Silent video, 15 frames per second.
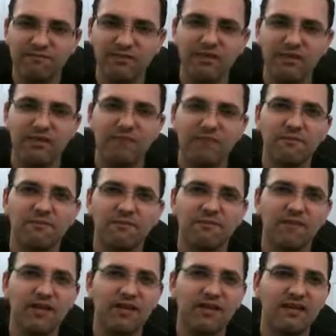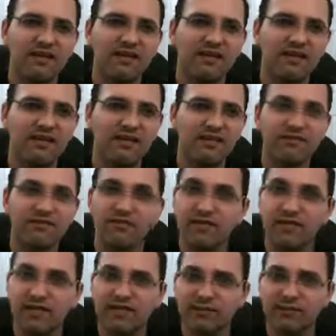You know, is there
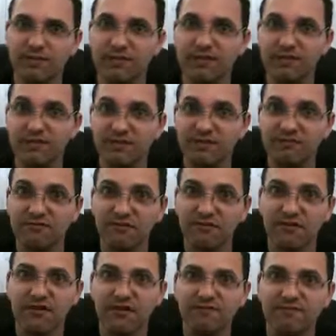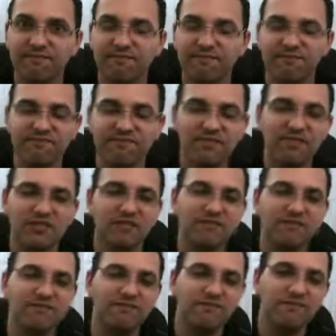an explanation for it? You know.
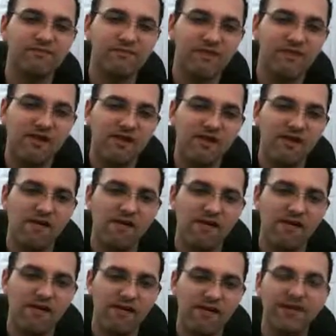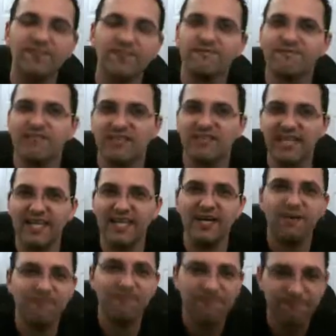All right, take
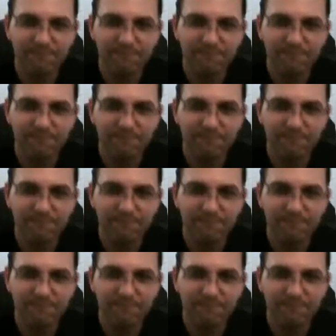care.